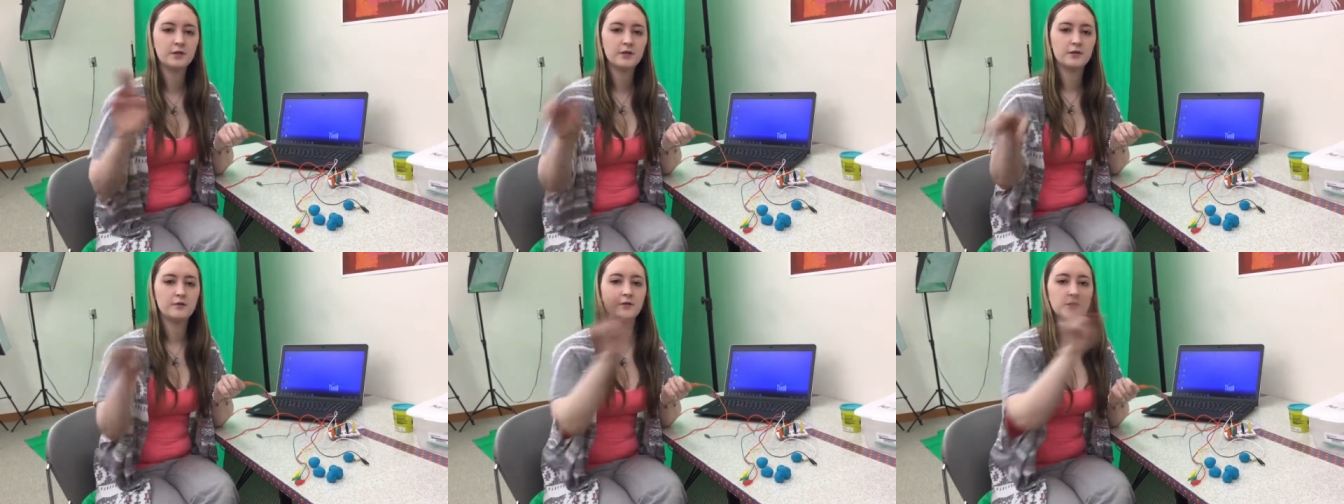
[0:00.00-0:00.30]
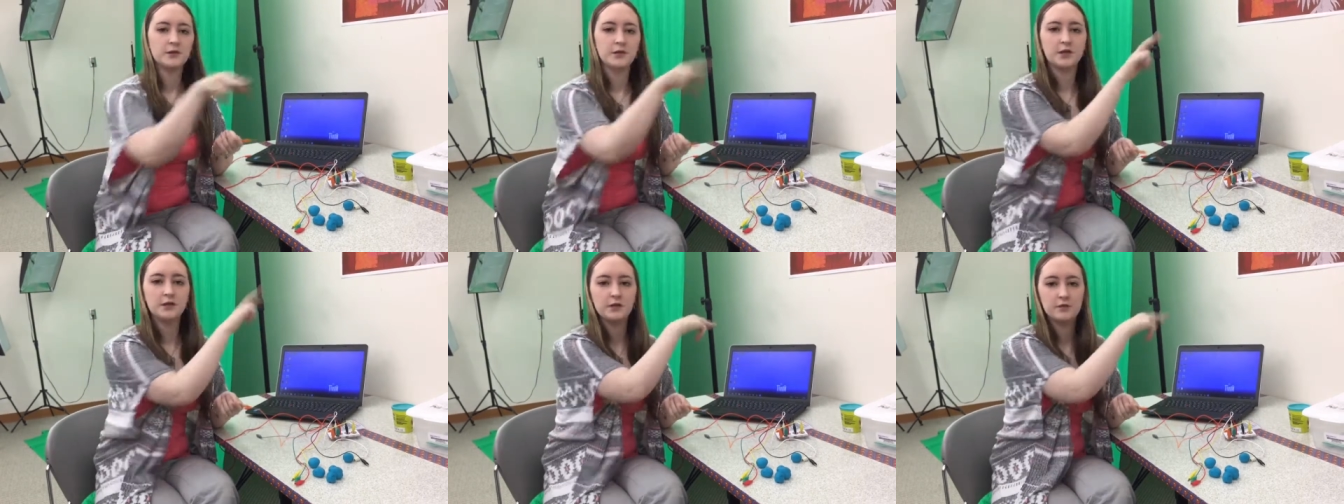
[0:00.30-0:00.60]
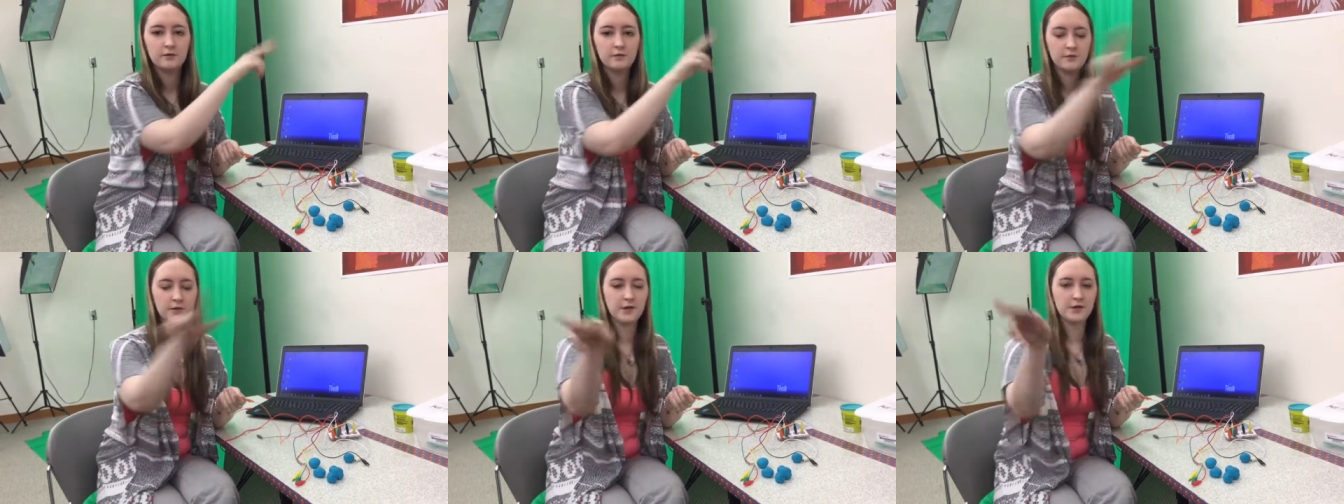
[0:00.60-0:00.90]
and if you touch
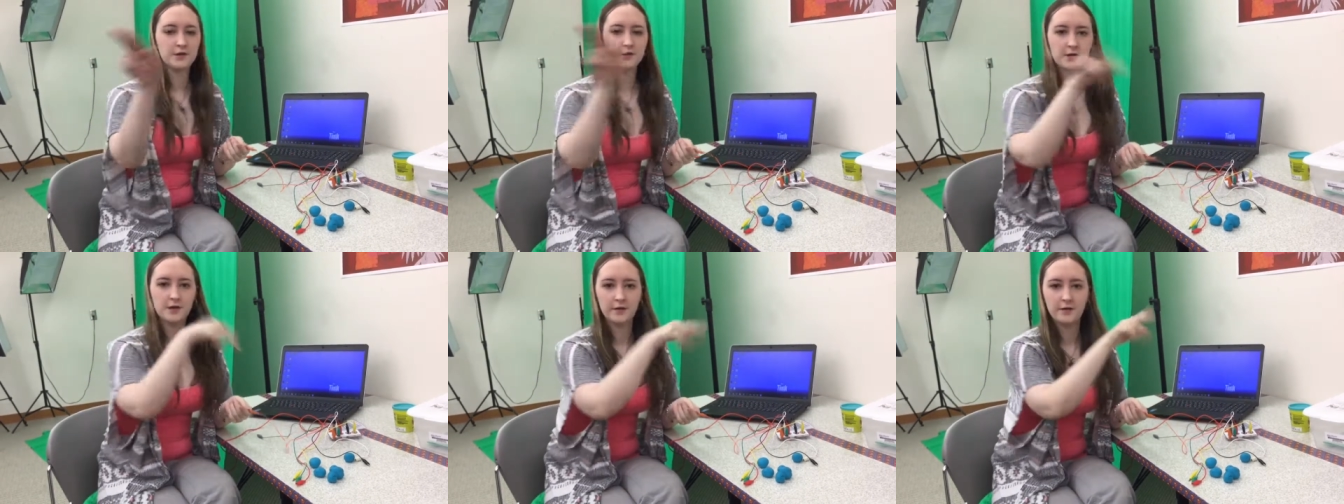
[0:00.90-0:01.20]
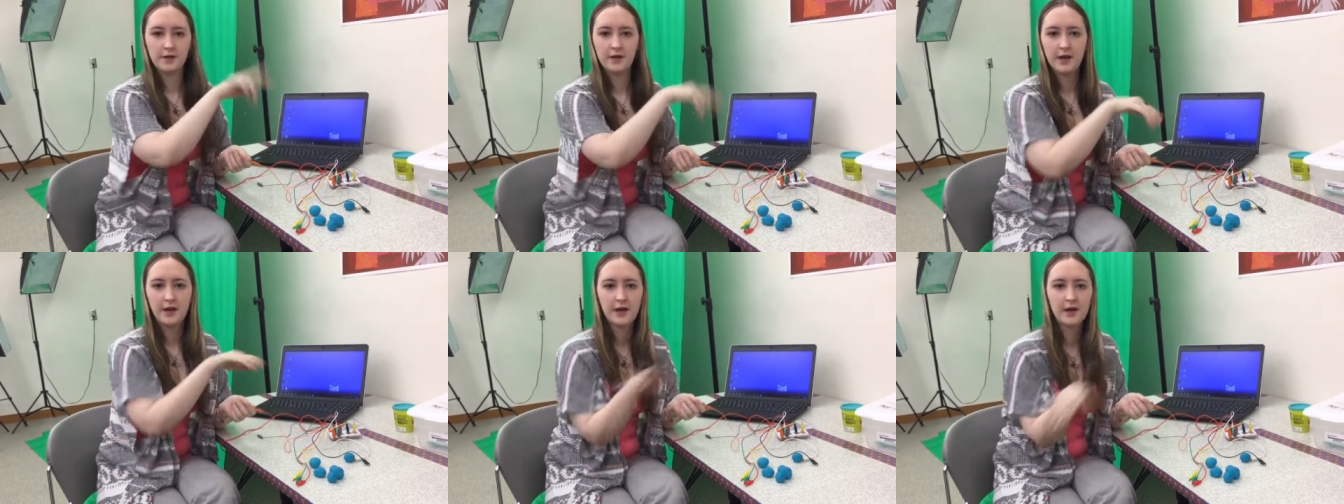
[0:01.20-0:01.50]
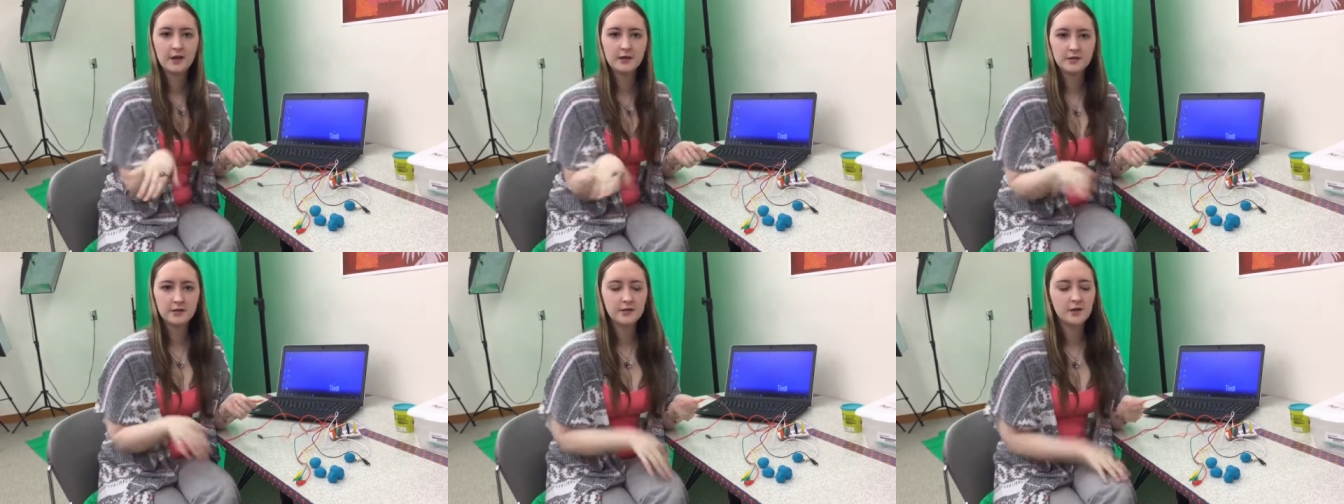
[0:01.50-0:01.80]
your friends on the
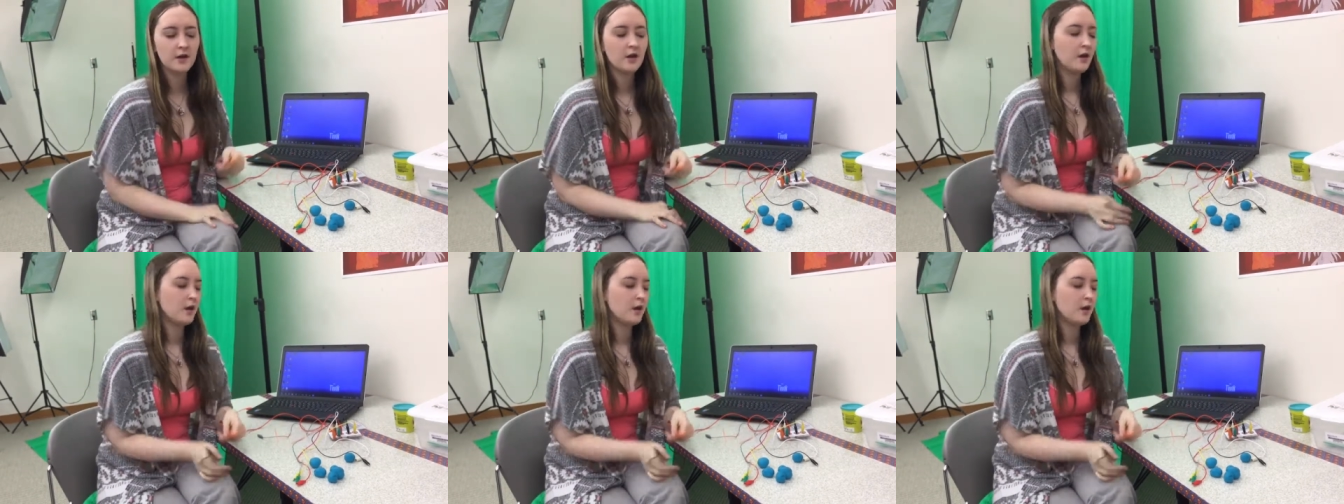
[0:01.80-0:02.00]
hands,